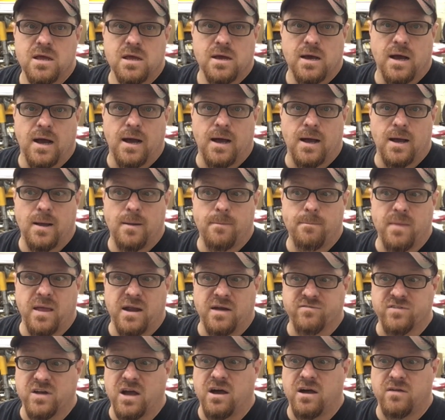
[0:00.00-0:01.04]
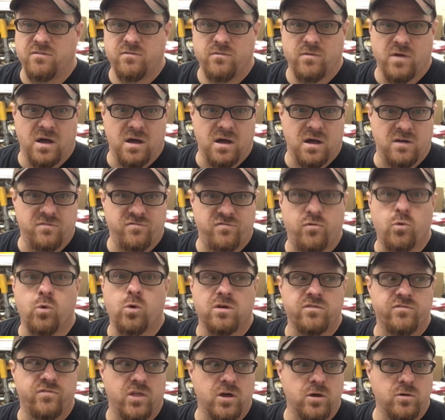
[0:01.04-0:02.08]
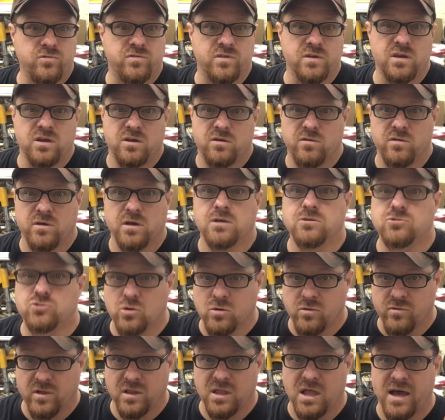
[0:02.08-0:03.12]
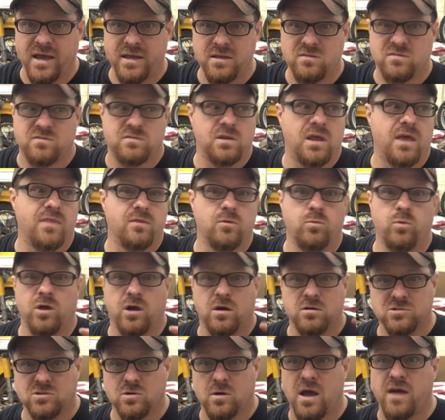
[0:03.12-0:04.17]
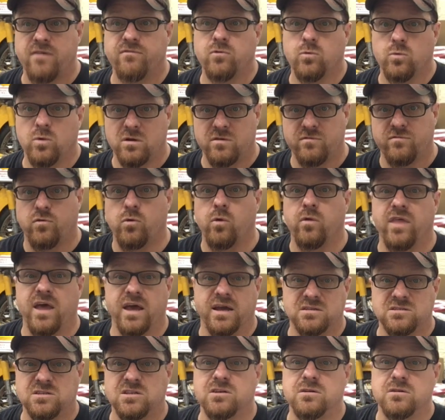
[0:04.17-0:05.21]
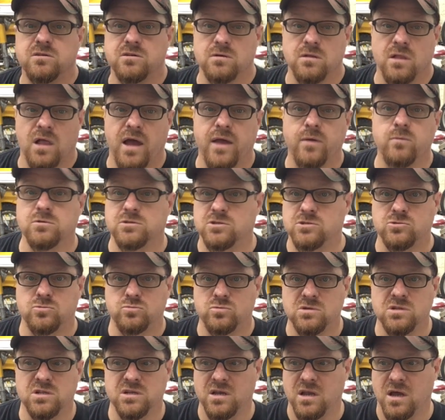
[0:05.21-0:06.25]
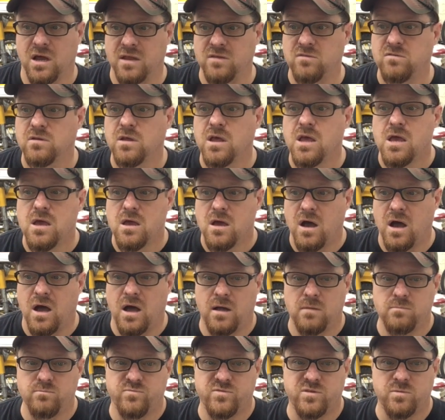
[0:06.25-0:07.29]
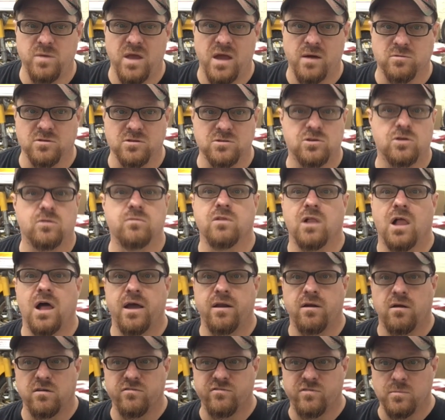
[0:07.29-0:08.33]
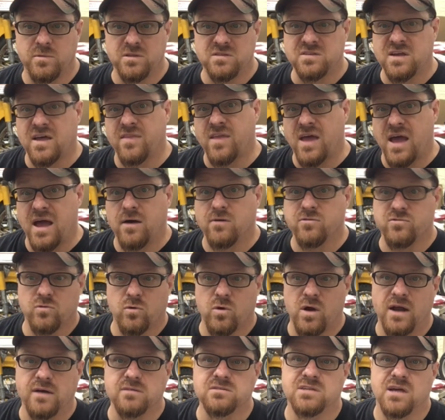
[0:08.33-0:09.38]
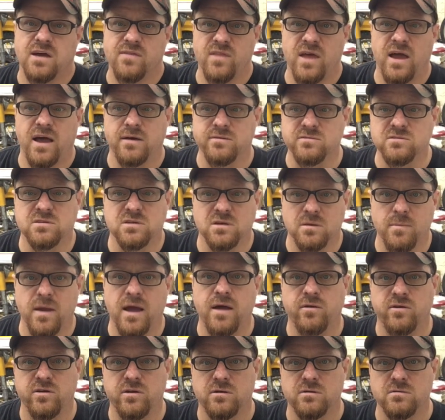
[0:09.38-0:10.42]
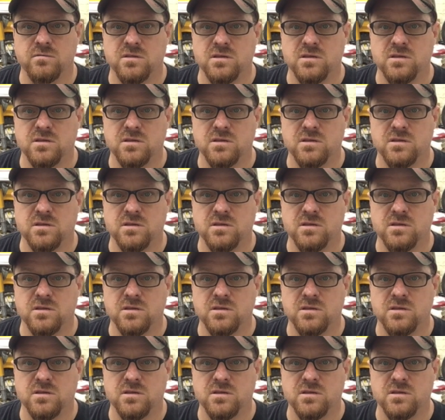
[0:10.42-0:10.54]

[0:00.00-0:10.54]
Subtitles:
And I've got 4 of those in here that control the lights, and then we also have the one for the exterior light, which is really nice to be able to turn the light on from inside the house or outside the house from out here